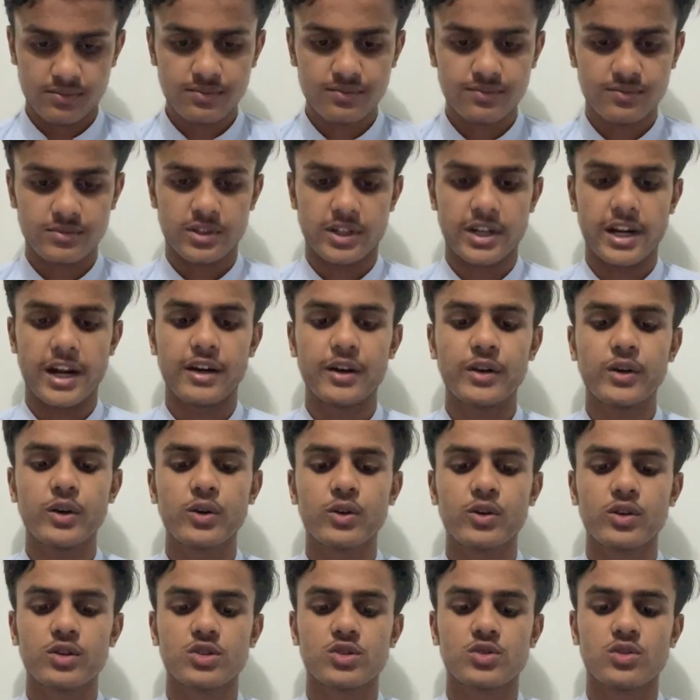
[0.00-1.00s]
Ready
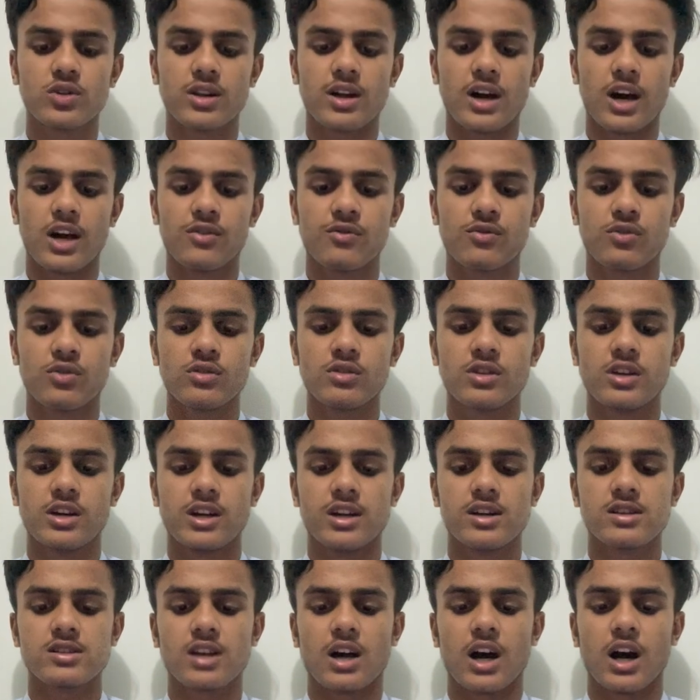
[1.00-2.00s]
to ditch your iPhone?
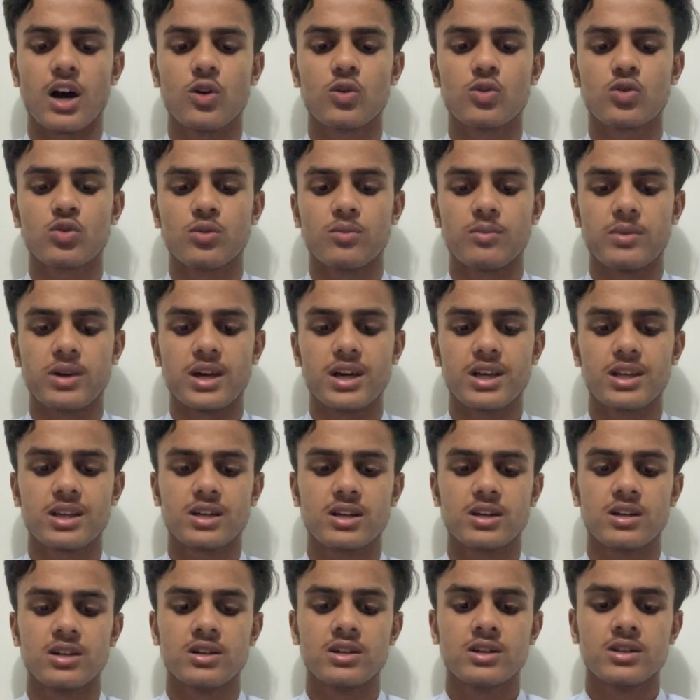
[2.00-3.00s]
Here's how to make
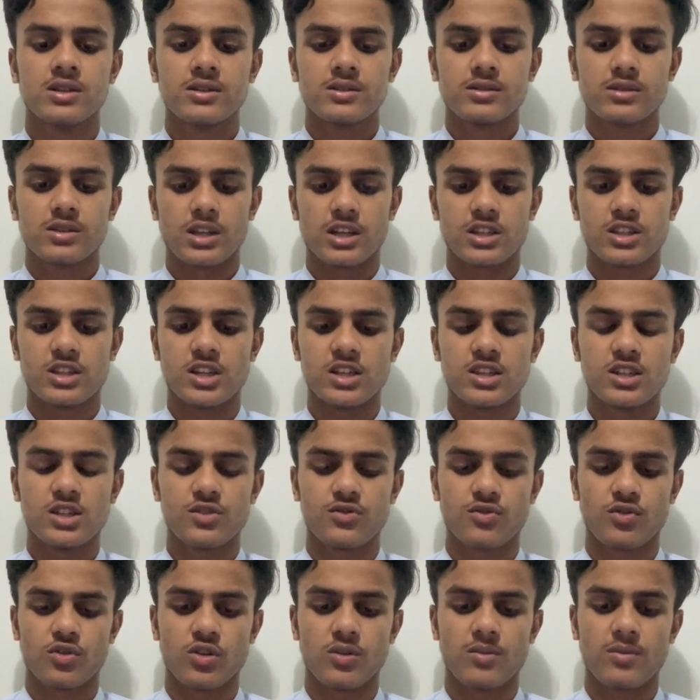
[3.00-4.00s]
the
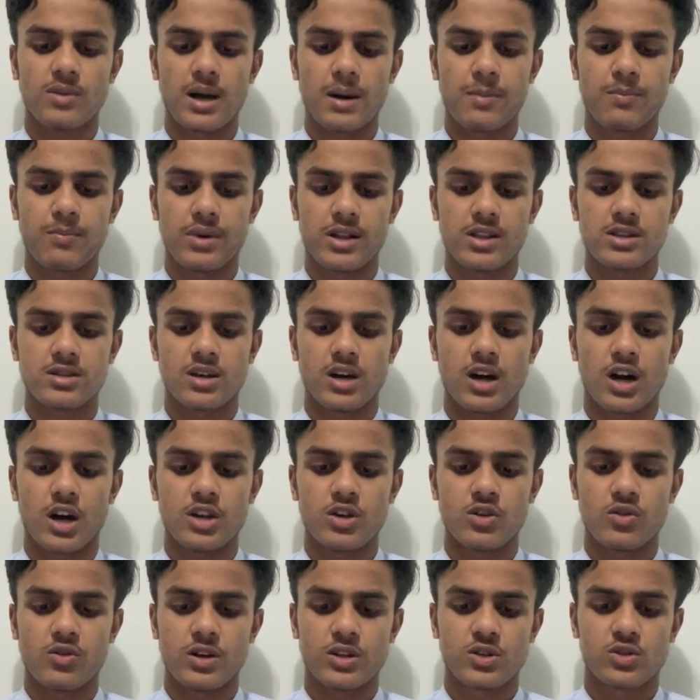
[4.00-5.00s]
changes from Apple's
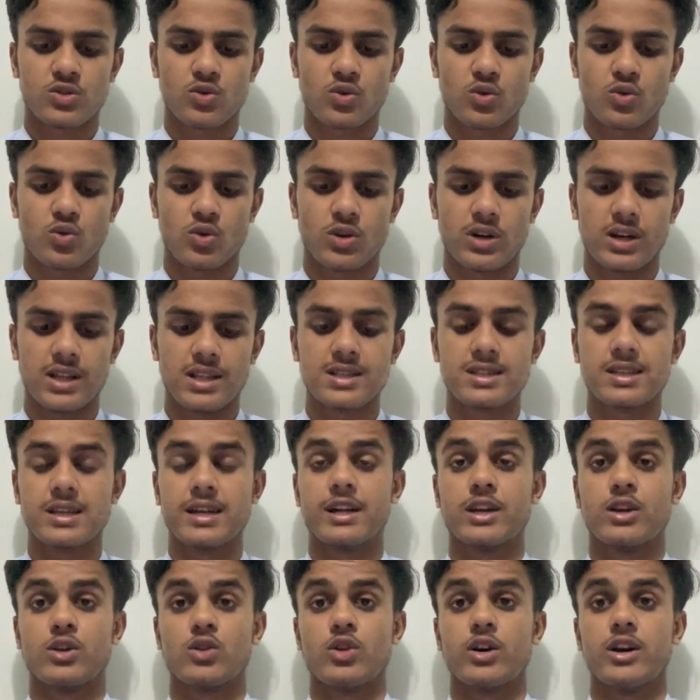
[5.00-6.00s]
iOS to Google's
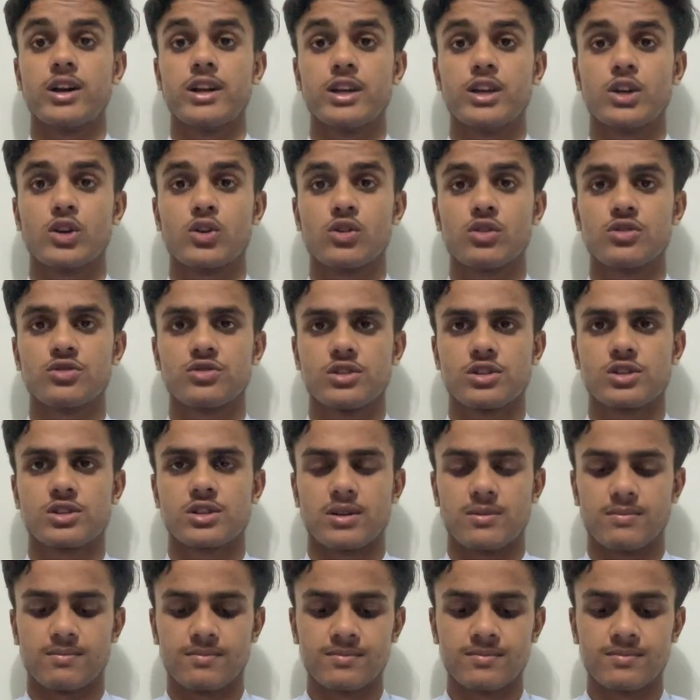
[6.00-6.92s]
Android ecosystem.